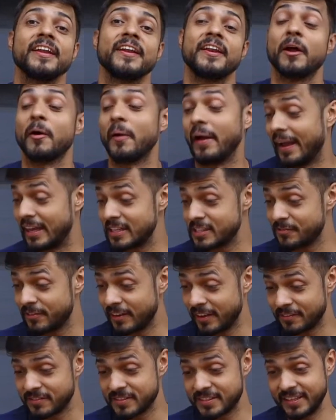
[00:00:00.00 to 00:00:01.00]
Now, as we
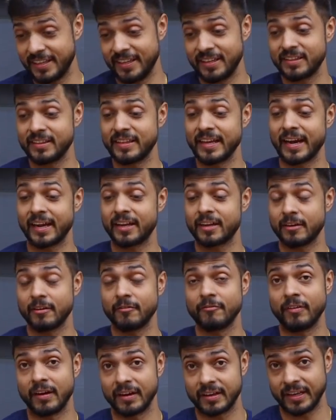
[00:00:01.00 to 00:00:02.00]
have seen that
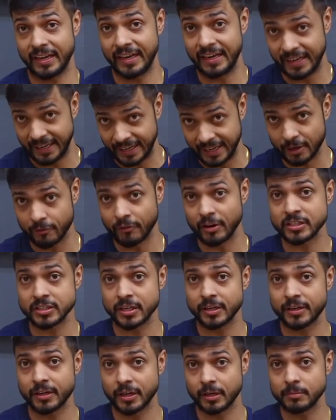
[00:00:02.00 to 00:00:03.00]
what in
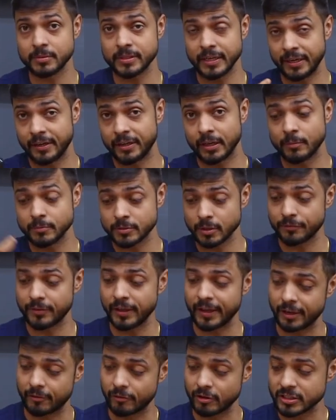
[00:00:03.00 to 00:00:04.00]
equation terms, in terms of the
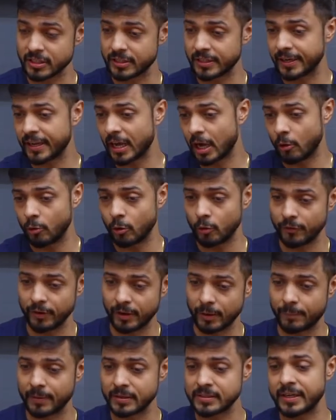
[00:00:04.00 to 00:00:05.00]
equation, that how do we
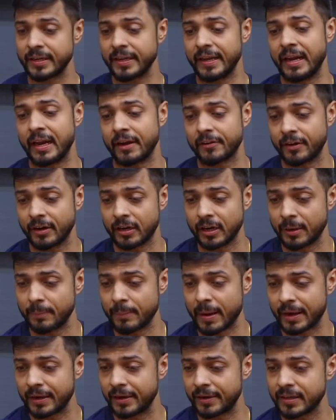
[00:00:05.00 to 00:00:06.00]
represent electrical and
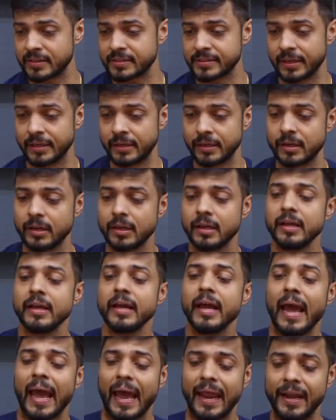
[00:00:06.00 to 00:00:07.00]
magnetic signal,
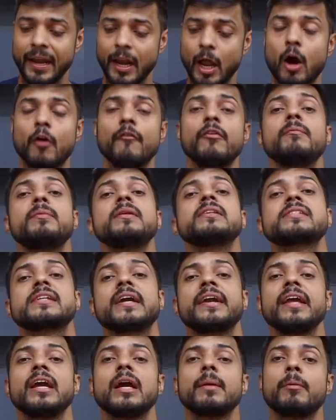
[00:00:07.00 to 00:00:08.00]
and now we'll be
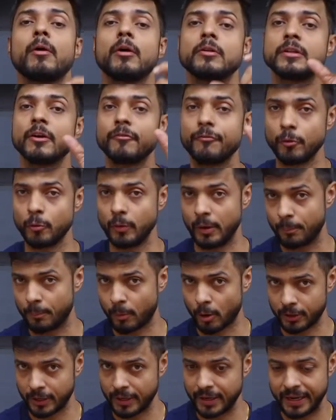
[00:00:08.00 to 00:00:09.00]
studying about the few
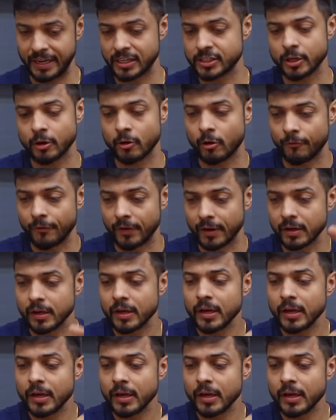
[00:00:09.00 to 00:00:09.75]
important nature of it.